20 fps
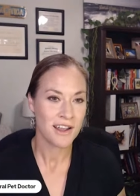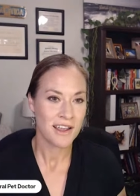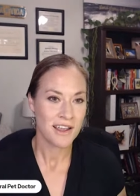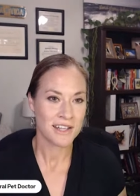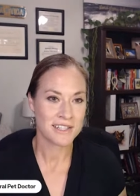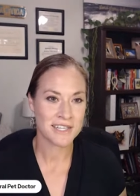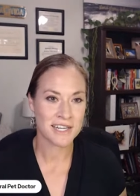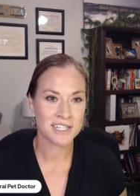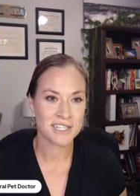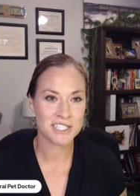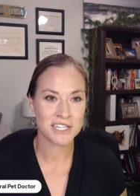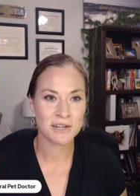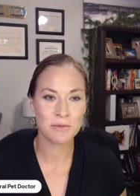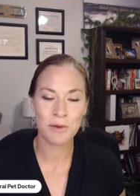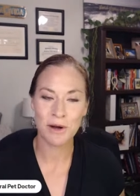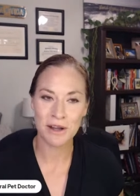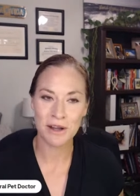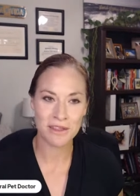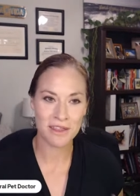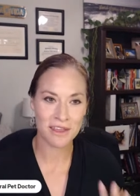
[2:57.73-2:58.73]
It's actually
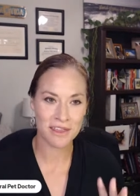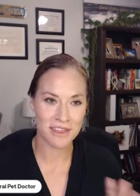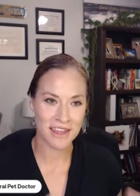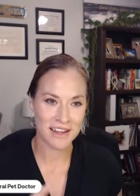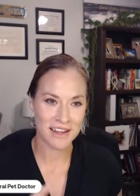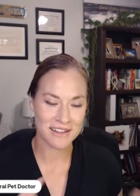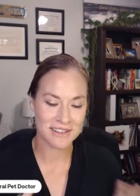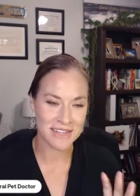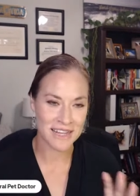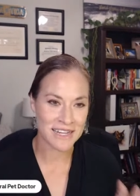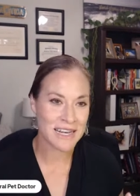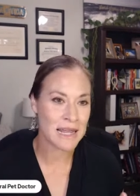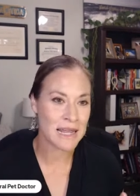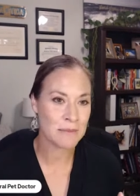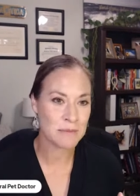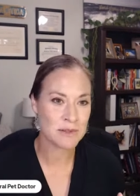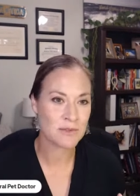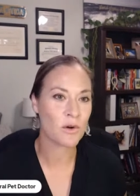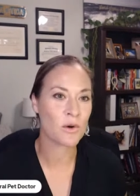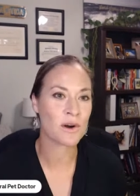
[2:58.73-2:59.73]
one of the
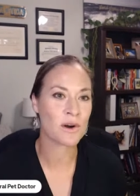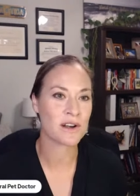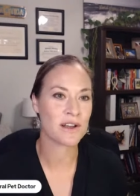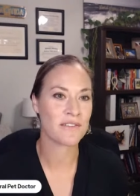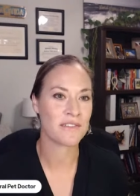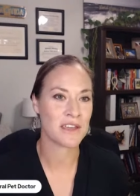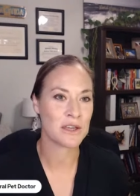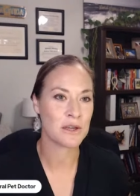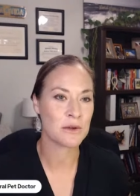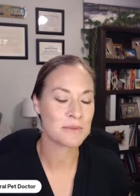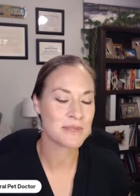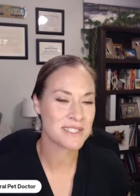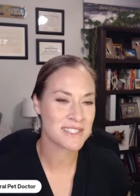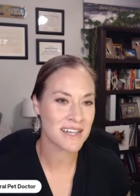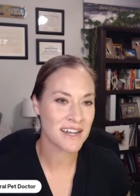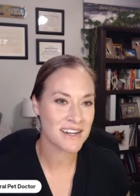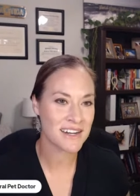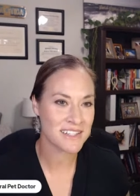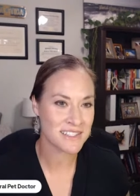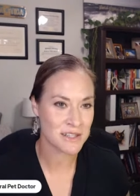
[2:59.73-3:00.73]
nicknames for it on the human
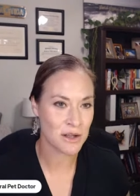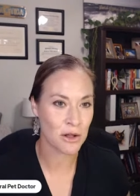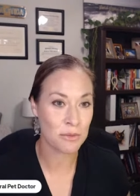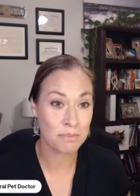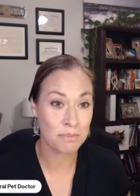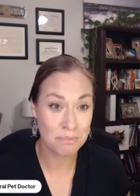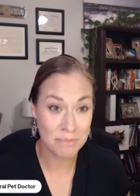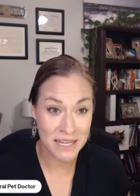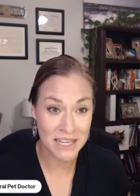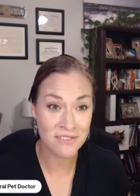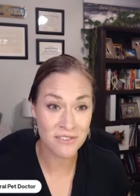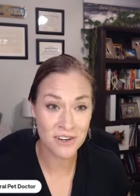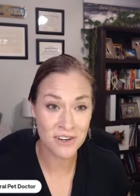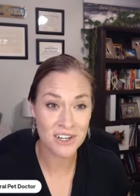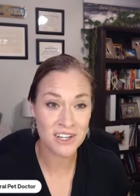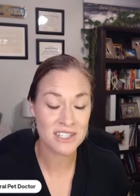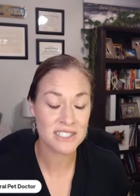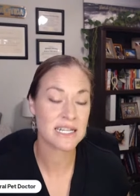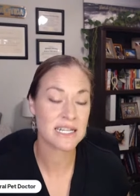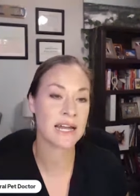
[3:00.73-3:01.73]
side is called
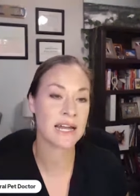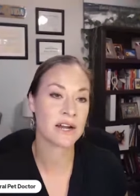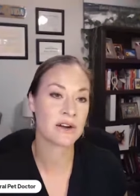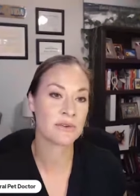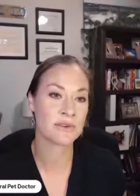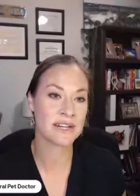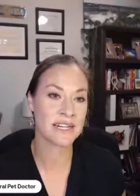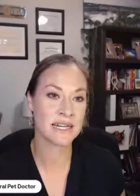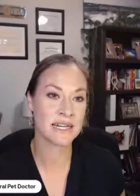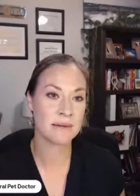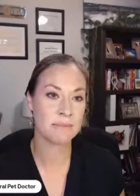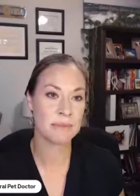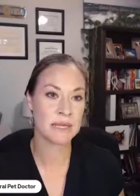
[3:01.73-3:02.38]
beaver diarrhea,